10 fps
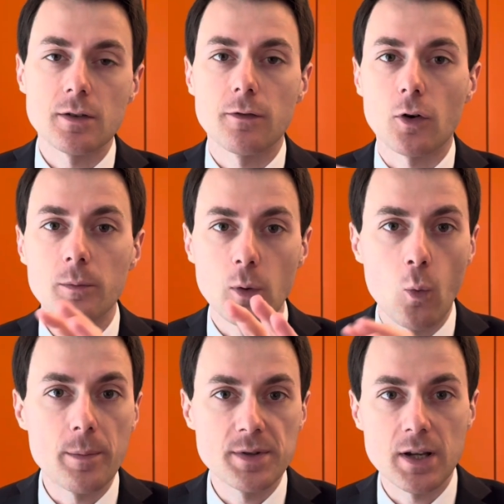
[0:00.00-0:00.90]
from the
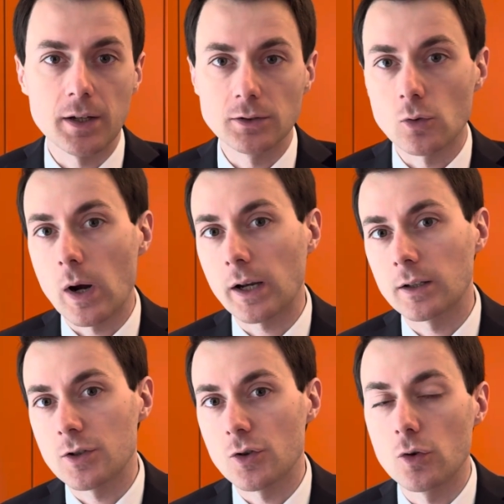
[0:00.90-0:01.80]
website
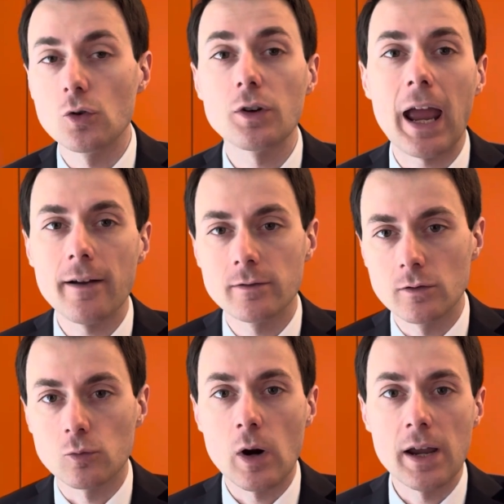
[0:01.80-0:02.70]
directly. So you don't have to
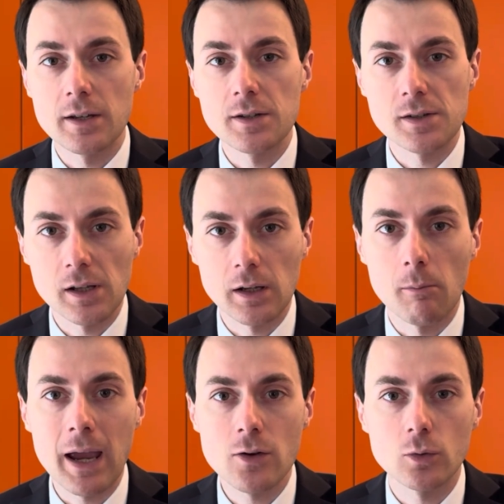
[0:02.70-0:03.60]
write this thing
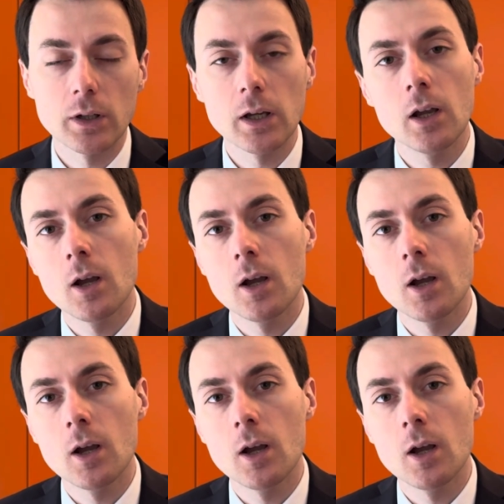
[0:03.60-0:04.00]
manually,